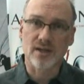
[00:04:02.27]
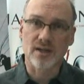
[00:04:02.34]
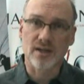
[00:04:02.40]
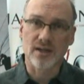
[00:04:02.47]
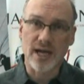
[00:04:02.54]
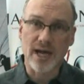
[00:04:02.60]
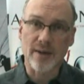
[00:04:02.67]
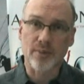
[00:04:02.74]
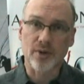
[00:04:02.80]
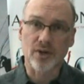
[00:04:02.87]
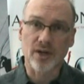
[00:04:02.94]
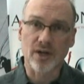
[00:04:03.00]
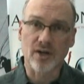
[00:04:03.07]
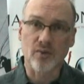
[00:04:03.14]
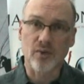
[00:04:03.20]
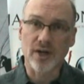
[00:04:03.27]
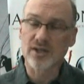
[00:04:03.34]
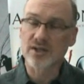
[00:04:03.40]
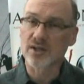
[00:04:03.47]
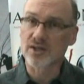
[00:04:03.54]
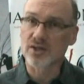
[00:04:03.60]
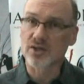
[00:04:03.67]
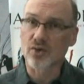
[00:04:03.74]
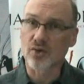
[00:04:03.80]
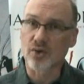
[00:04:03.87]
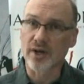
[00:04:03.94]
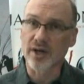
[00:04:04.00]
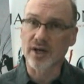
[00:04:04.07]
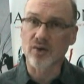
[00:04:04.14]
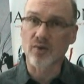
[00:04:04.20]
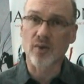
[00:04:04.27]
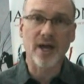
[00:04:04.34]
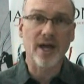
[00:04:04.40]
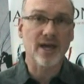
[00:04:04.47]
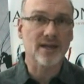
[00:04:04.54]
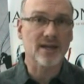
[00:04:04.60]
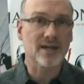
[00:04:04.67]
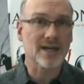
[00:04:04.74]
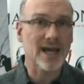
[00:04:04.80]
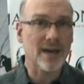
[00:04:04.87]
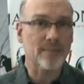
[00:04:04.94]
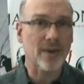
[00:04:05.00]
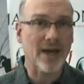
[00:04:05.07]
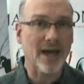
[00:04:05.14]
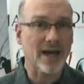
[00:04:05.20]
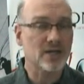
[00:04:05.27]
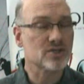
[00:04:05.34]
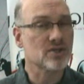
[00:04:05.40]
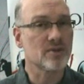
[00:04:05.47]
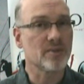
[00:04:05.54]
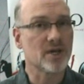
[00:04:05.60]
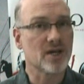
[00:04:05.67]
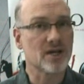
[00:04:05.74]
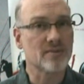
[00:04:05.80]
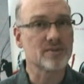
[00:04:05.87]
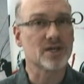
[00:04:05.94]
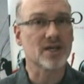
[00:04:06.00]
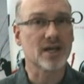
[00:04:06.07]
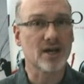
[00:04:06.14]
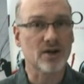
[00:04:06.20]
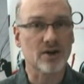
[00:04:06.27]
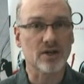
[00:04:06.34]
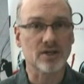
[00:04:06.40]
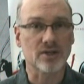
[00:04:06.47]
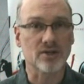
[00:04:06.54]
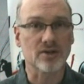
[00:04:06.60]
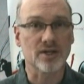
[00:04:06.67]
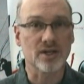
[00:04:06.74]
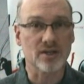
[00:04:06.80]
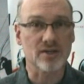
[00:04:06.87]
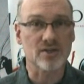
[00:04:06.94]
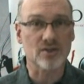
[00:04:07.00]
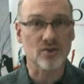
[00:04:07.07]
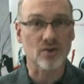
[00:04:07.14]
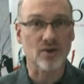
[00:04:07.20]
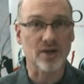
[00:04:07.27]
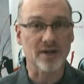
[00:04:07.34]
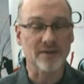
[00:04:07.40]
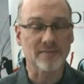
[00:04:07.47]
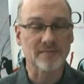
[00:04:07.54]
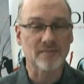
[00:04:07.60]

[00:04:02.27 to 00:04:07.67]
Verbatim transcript: Napa in into the story in a way that Napa actually becomes a character in the story.